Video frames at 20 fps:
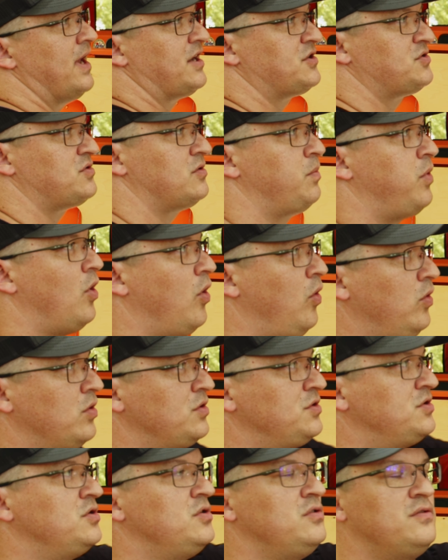extra pole or
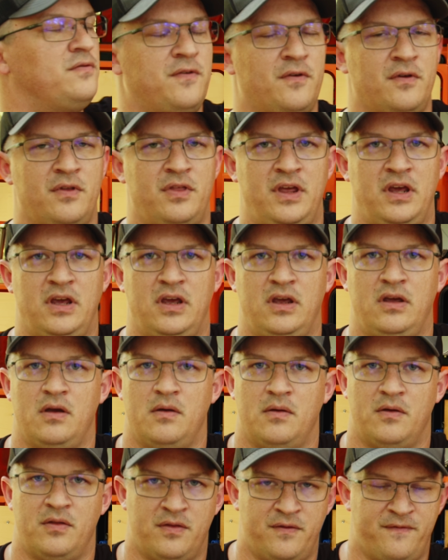2 for the
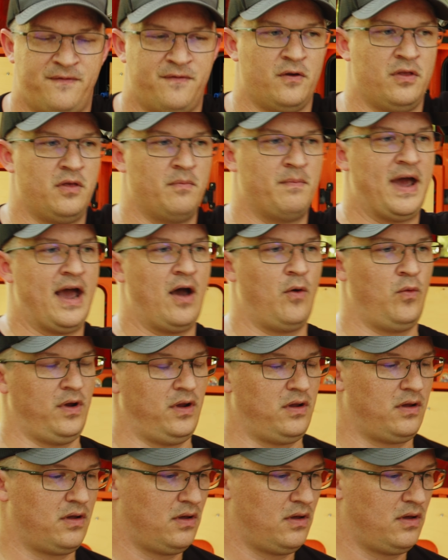batwing.